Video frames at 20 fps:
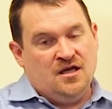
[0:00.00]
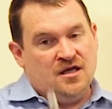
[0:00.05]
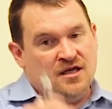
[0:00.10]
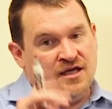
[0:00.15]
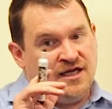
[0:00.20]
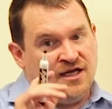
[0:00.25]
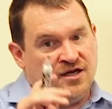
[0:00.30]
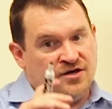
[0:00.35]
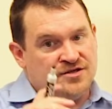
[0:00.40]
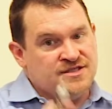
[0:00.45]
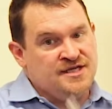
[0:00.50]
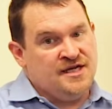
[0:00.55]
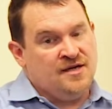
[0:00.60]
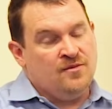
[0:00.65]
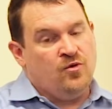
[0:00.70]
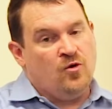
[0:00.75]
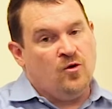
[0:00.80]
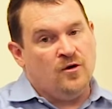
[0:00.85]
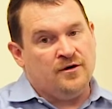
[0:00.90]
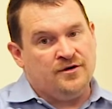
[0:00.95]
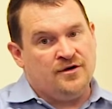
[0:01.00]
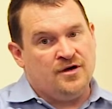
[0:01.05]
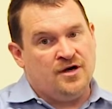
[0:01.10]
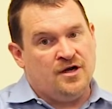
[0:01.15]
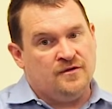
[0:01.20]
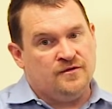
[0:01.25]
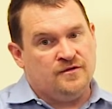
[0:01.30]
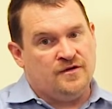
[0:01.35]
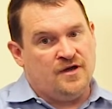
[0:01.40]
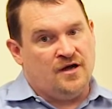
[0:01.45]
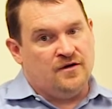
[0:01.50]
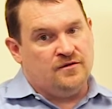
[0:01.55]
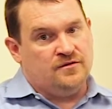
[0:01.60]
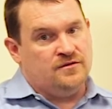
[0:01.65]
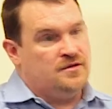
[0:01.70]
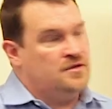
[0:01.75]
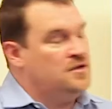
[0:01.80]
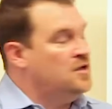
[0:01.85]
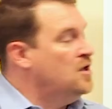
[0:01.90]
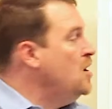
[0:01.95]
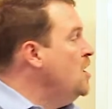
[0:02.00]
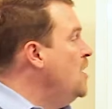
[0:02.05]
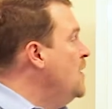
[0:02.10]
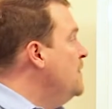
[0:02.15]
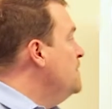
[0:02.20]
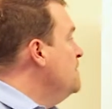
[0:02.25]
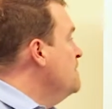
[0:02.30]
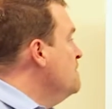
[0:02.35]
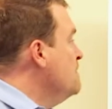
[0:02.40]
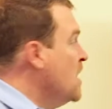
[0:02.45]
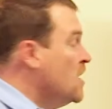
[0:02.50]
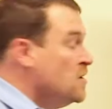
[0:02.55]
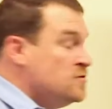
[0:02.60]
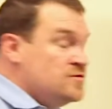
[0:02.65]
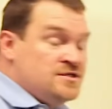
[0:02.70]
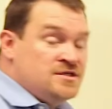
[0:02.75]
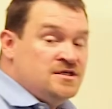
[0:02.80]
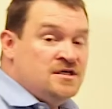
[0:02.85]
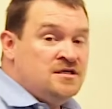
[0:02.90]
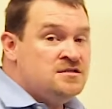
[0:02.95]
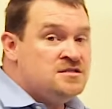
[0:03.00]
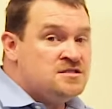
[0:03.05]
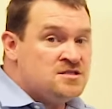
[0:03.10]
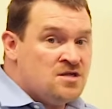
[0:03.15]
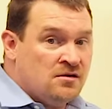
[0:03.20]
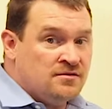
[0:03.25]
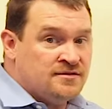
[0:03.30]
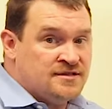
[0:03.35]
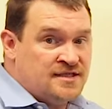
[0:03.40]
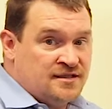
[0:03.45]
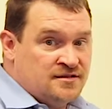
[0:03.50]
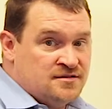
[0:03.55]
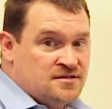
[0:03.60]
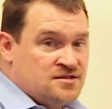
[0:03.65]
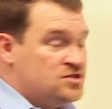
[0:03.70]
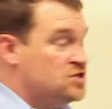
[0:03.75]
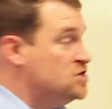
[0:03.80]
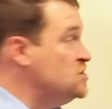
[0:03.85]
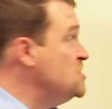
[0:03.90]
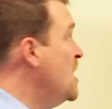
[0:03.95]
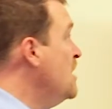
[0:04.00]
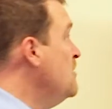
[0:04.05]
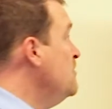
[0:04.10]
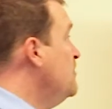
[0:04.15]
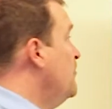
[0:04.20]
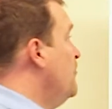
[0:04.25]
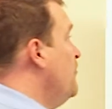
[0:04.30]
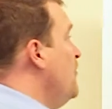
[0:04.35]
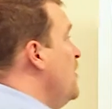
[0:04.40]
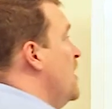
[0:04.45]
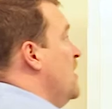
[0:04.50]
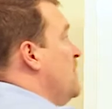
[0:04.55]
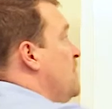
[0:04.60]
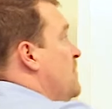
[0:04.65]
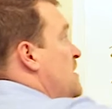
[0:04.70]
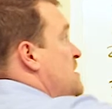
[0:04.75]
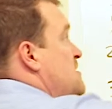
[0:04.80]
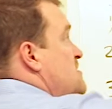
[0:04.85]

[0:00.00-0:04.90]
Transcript: Here's the important note, though. Most consultants jump from